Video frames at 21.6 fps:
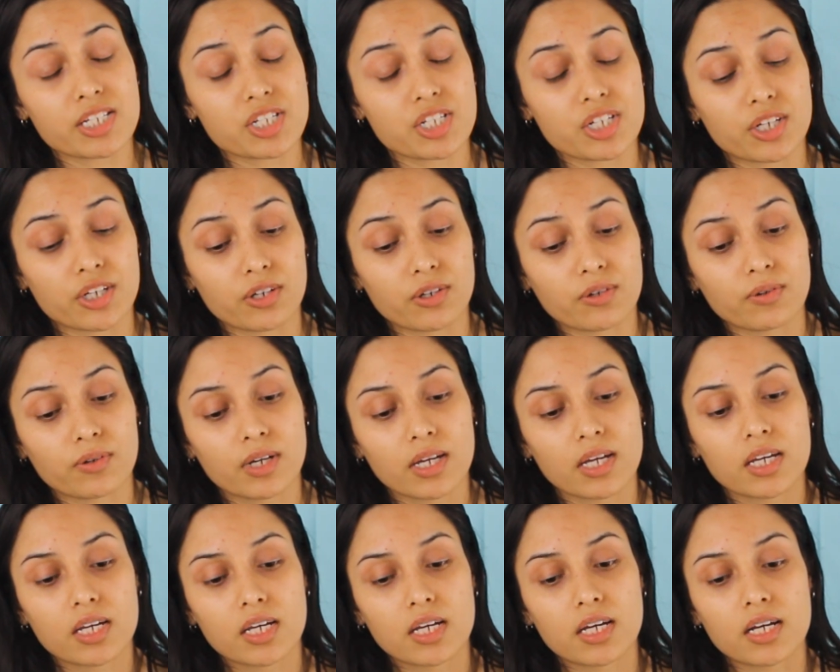know.
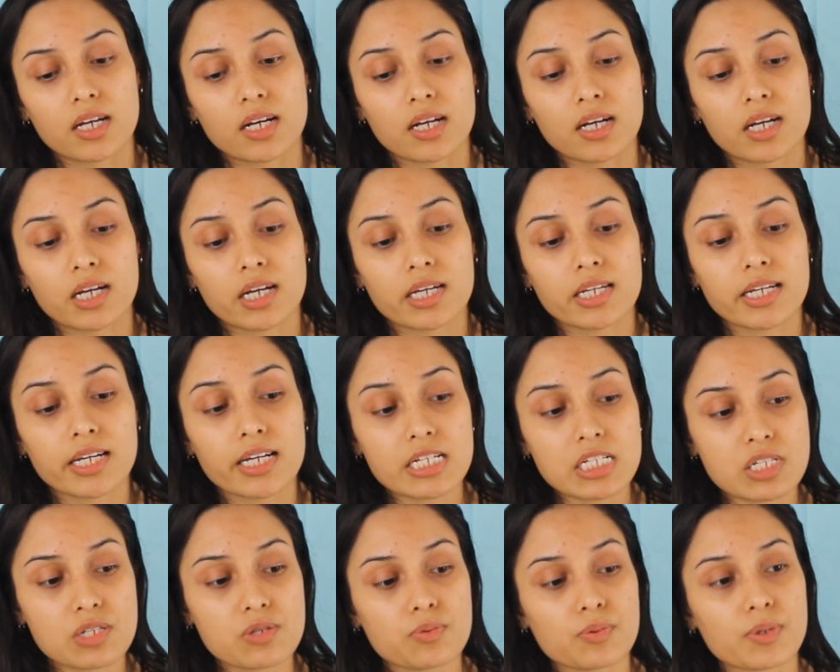
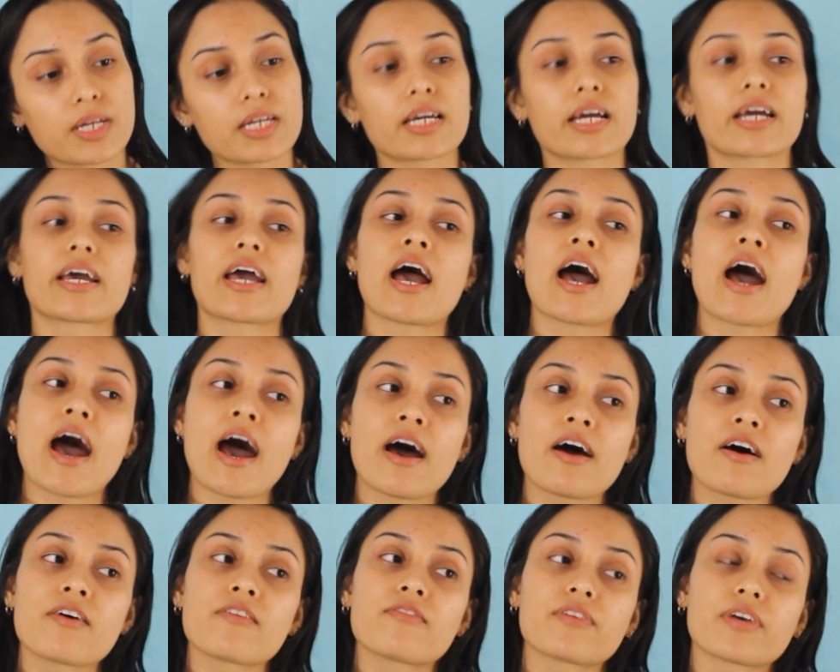Next week I
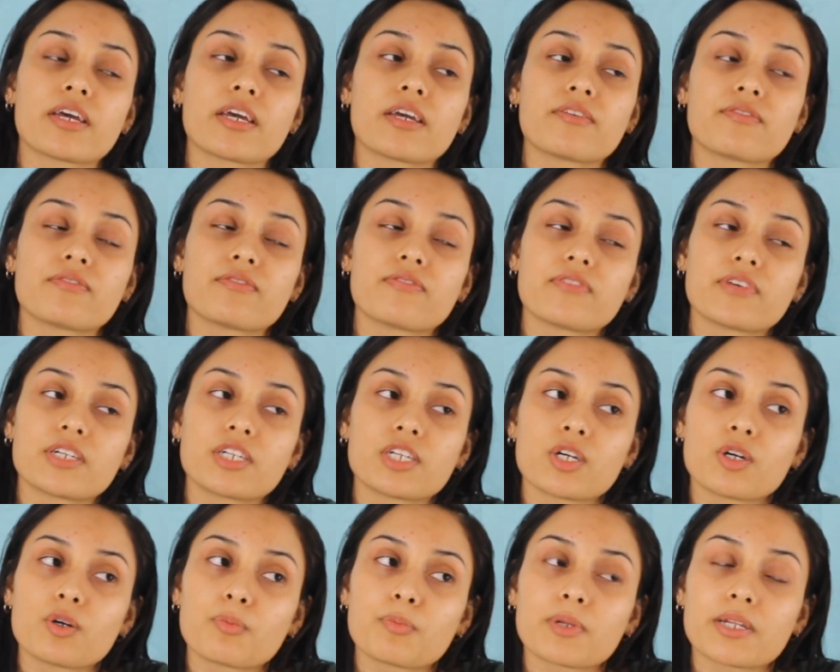have a
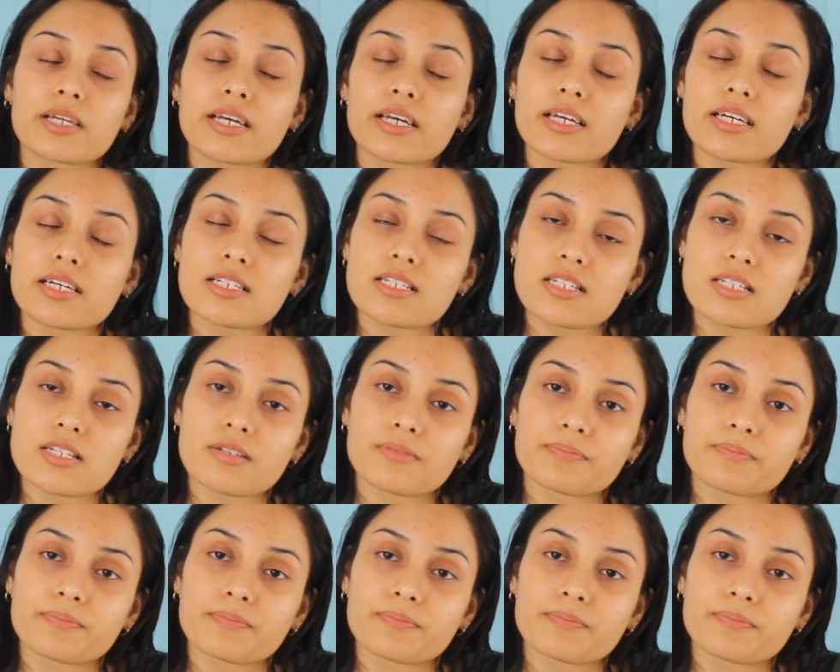video planned.